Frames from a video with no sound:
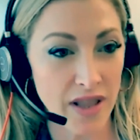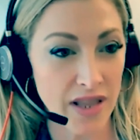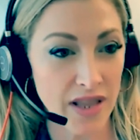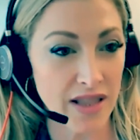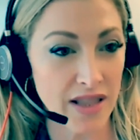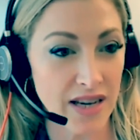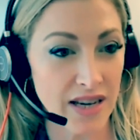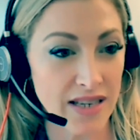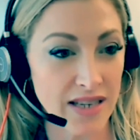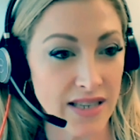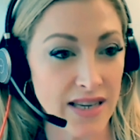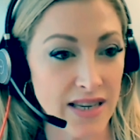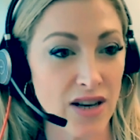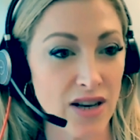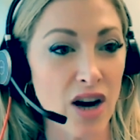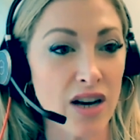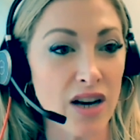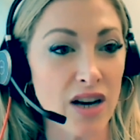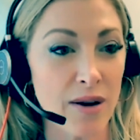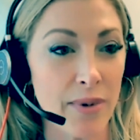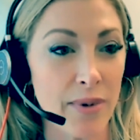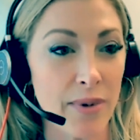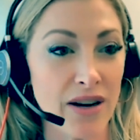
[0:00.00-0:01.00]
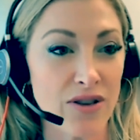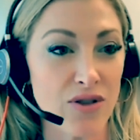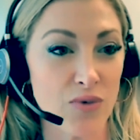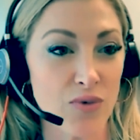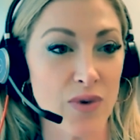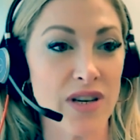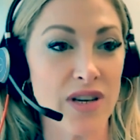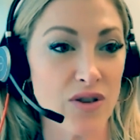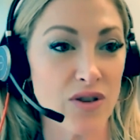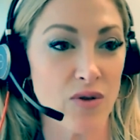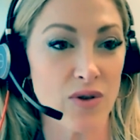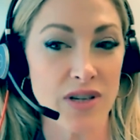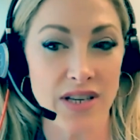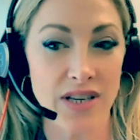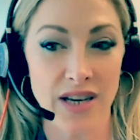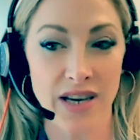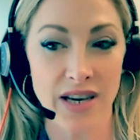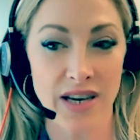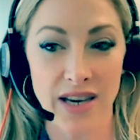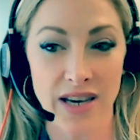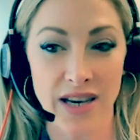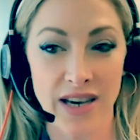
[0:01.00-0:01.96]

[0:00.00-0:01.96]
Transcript: the things they talk about is resourcing.